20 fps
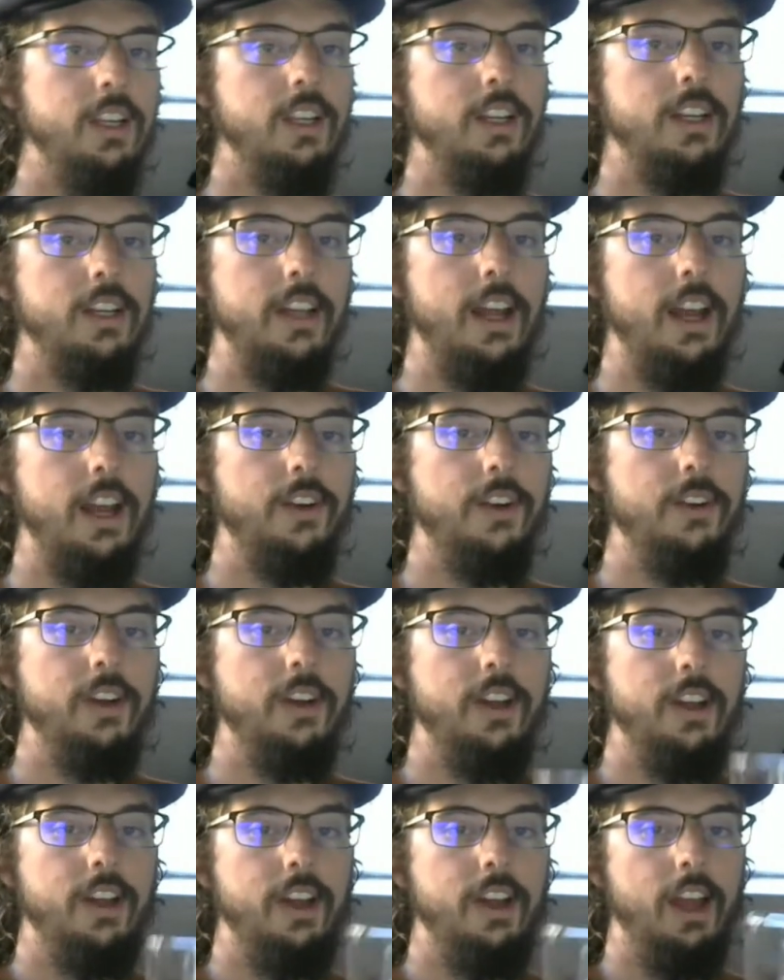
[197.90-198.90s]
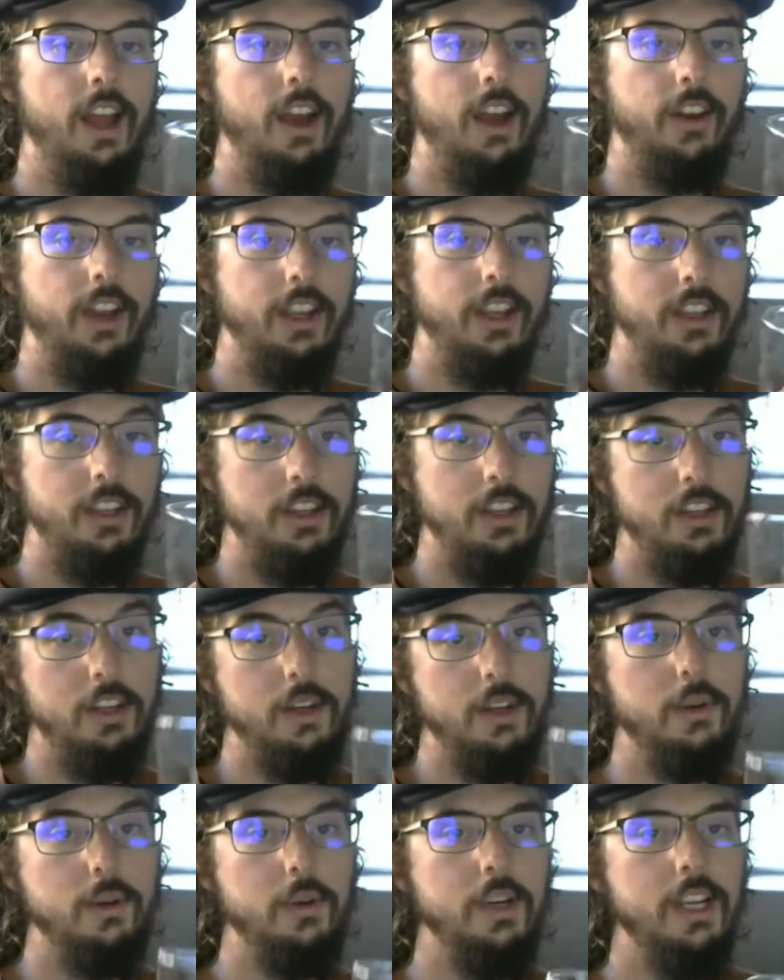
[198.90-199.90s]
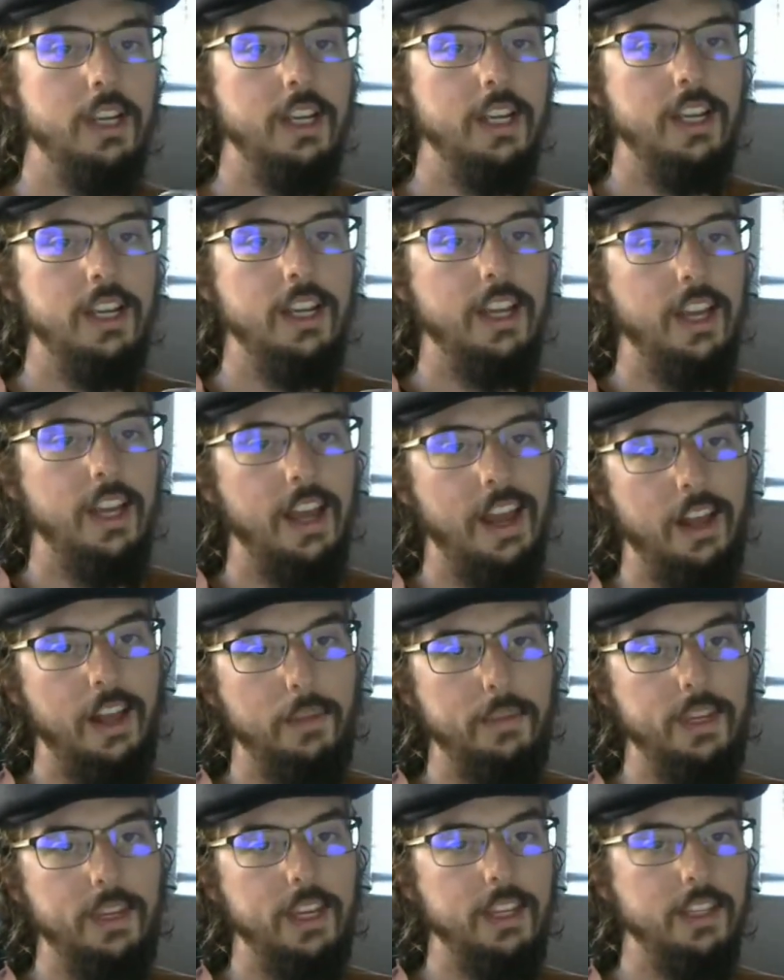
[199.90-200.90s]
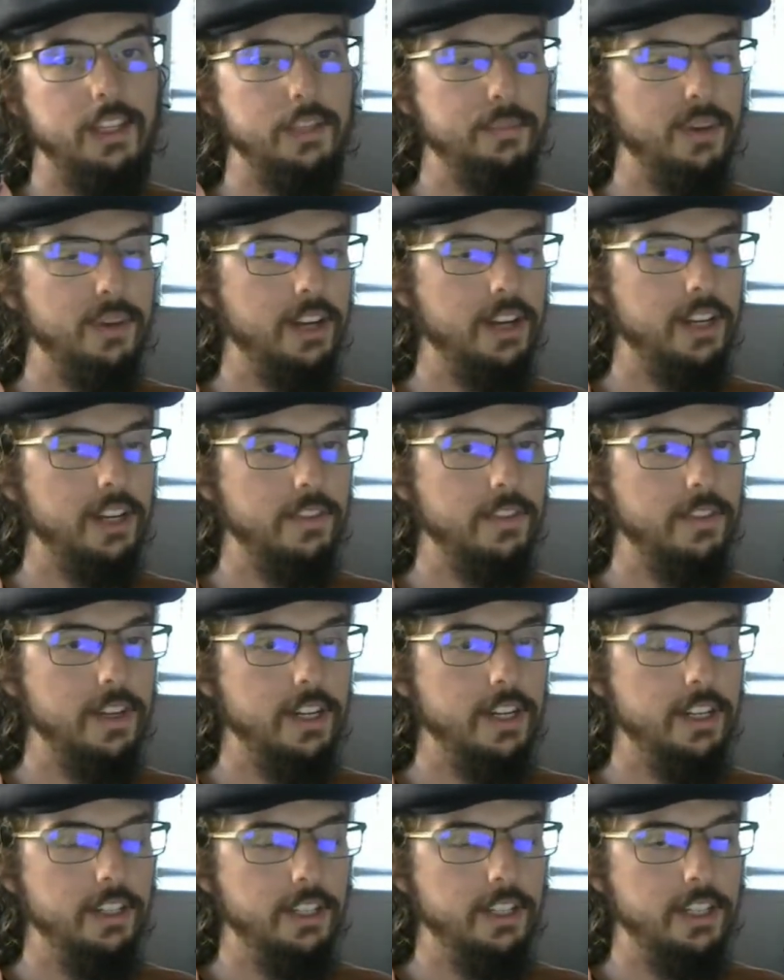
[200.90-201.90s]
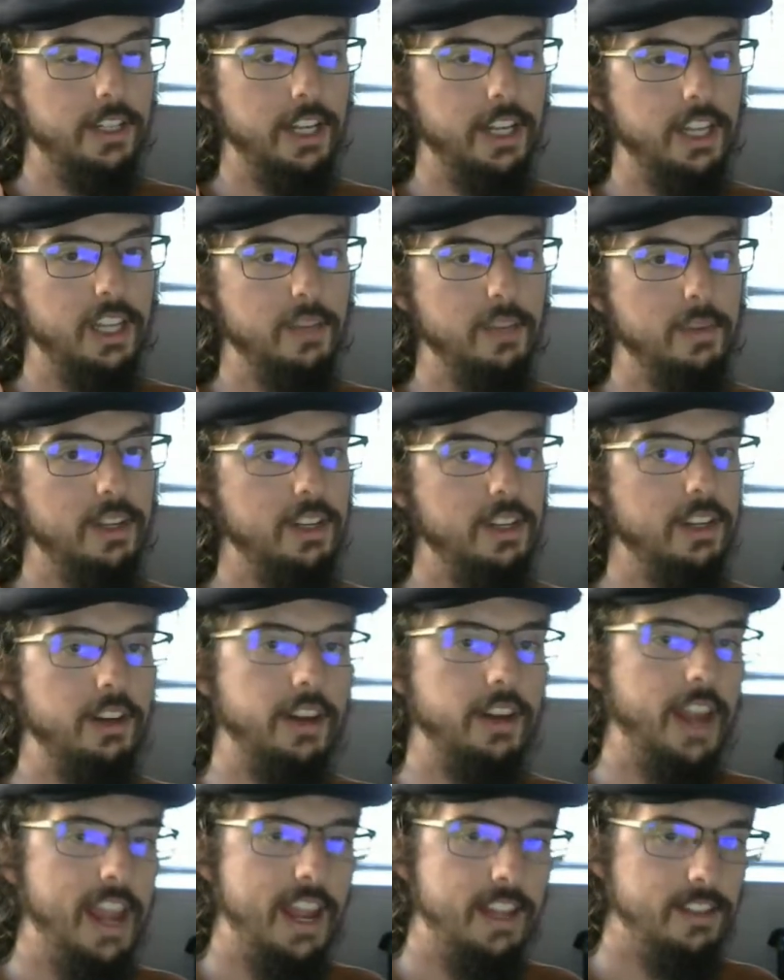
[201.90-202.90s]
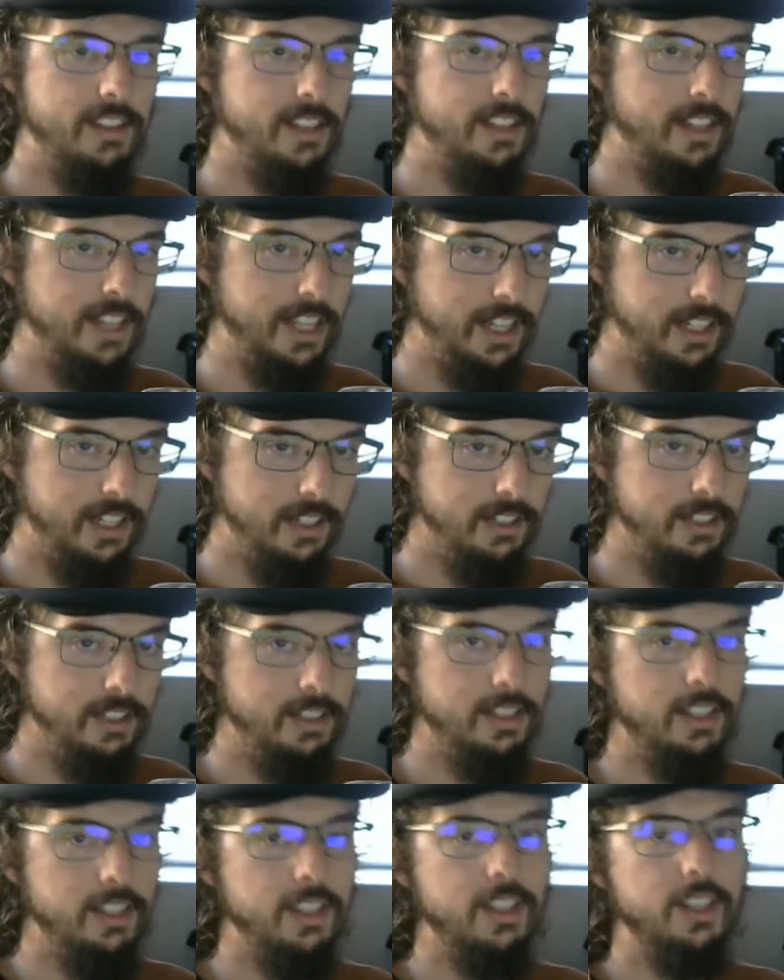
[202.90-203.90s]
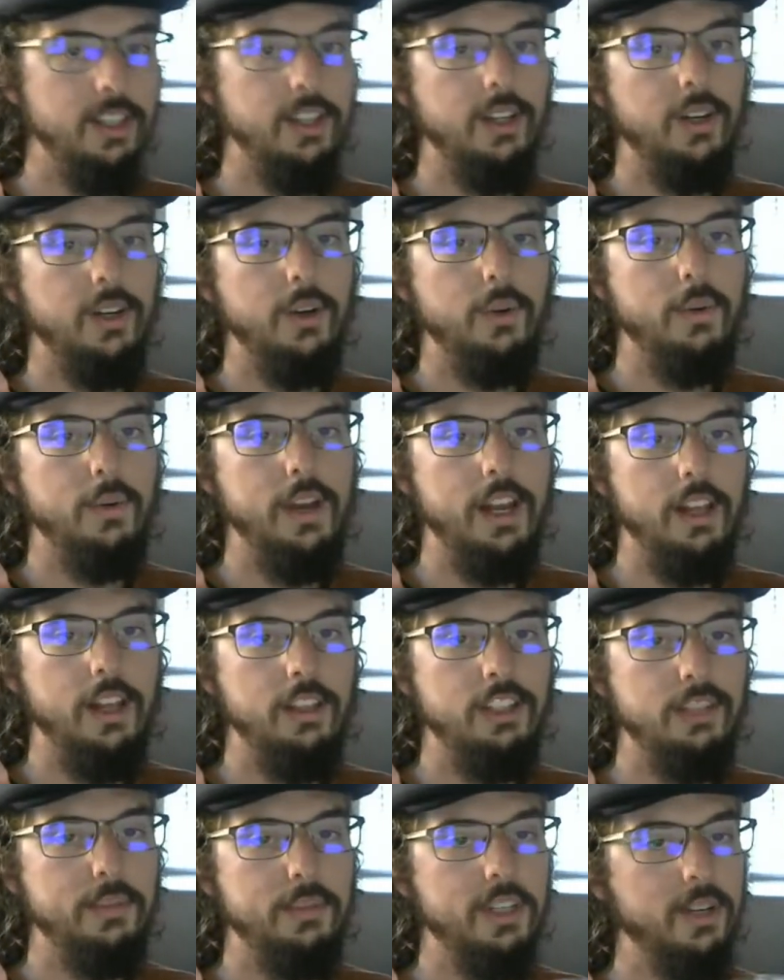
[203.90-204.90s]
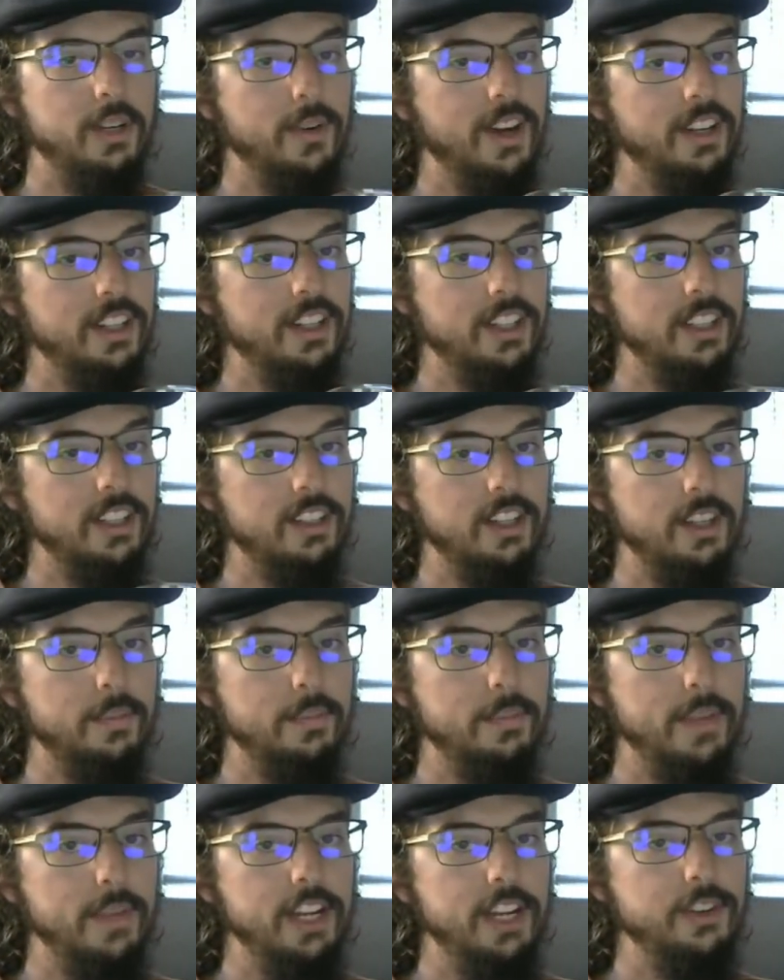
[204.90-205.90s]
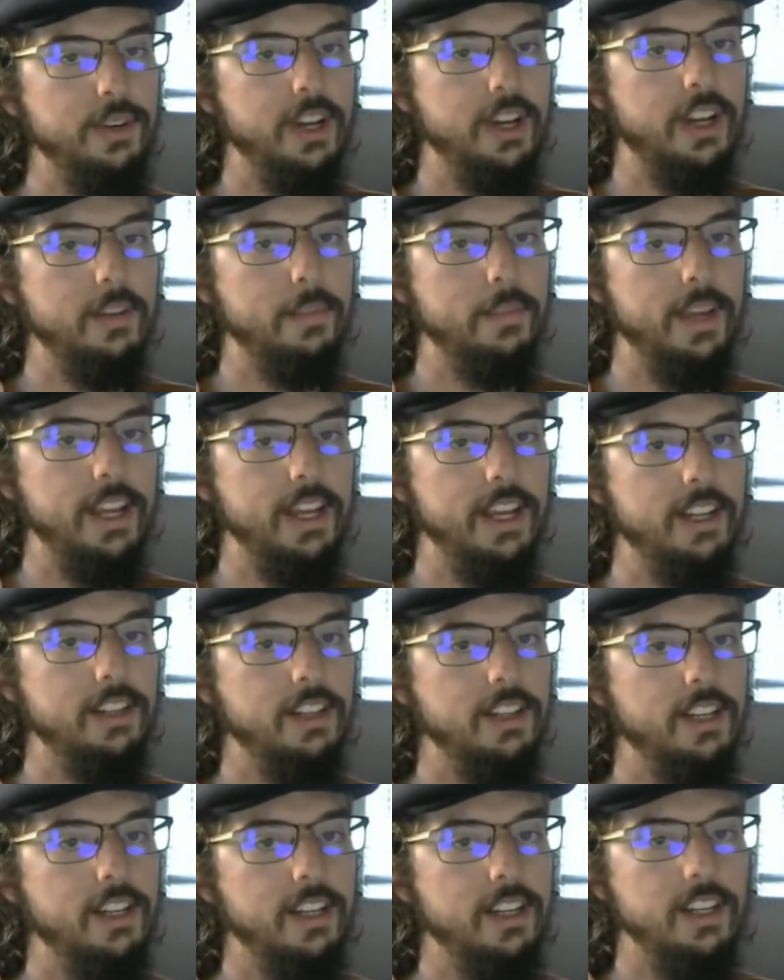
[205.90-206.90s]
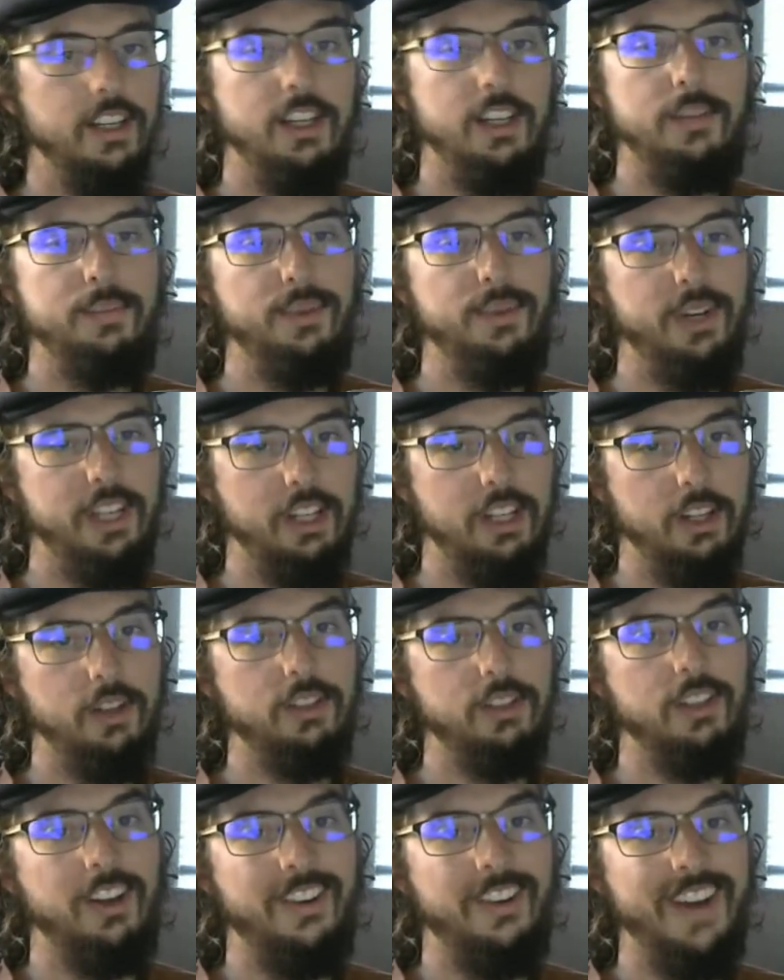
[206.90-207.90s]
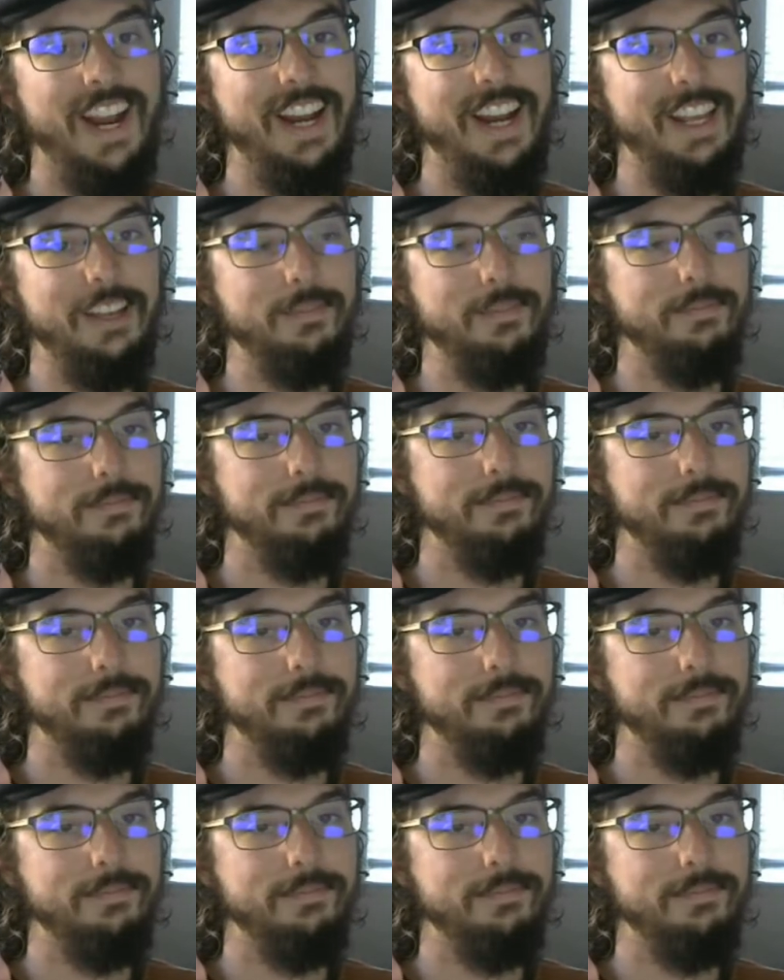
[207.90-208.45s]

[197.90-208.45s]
Now, how can you help me get these projects finished and get them into your hands and ears? Well, assuming you're watching this on the Patreon page, you're pretty close already.